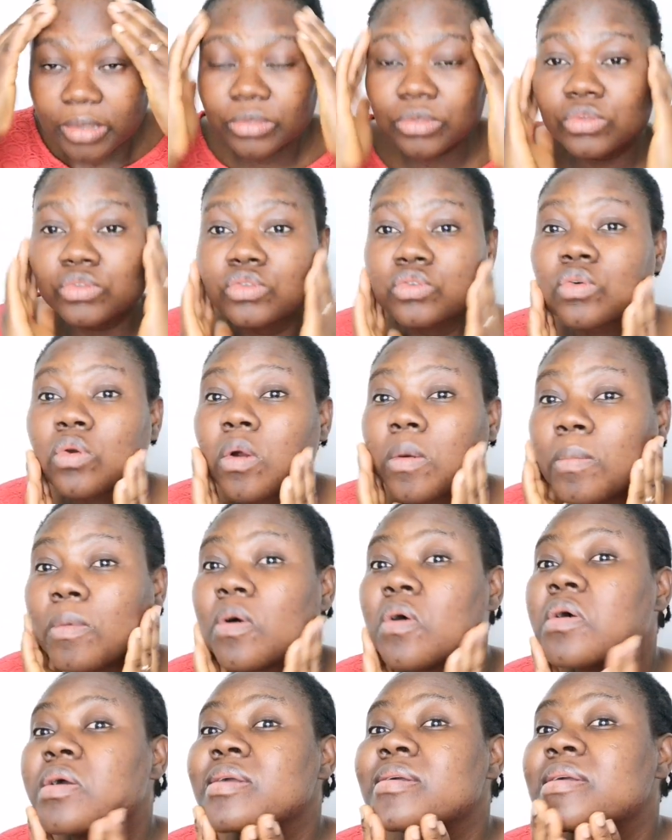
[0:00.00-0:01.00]
to scrub
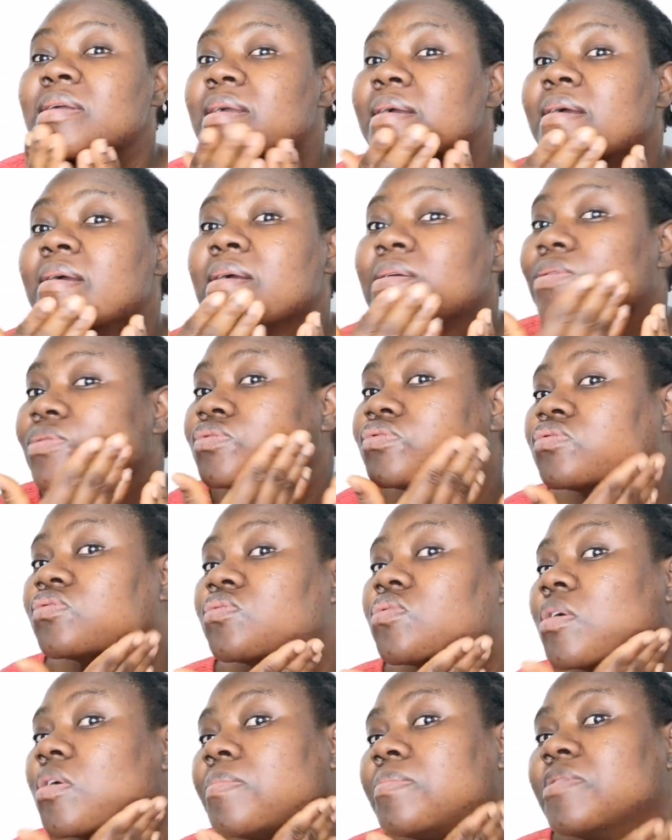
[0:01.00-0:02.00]
all here, to
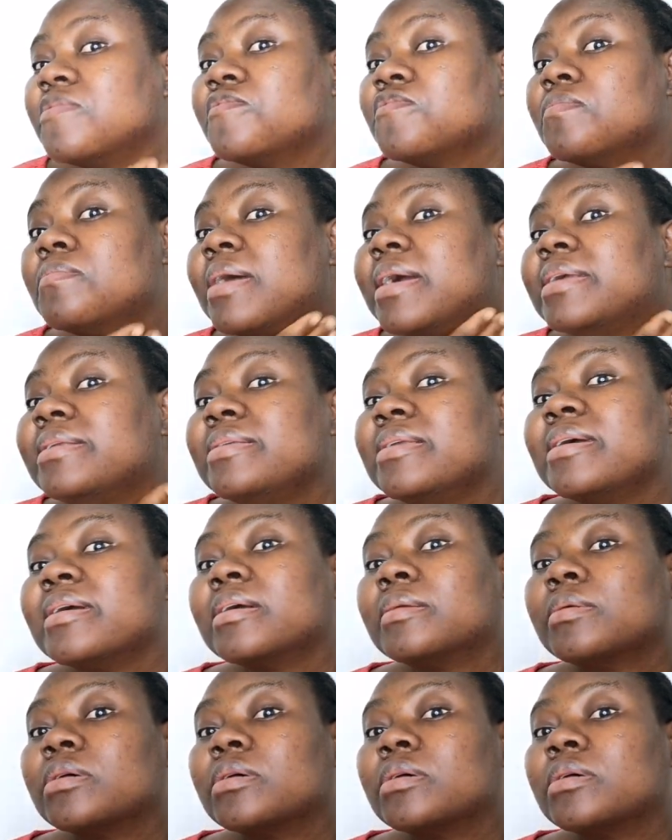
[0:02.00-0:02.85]
scrub even my neck.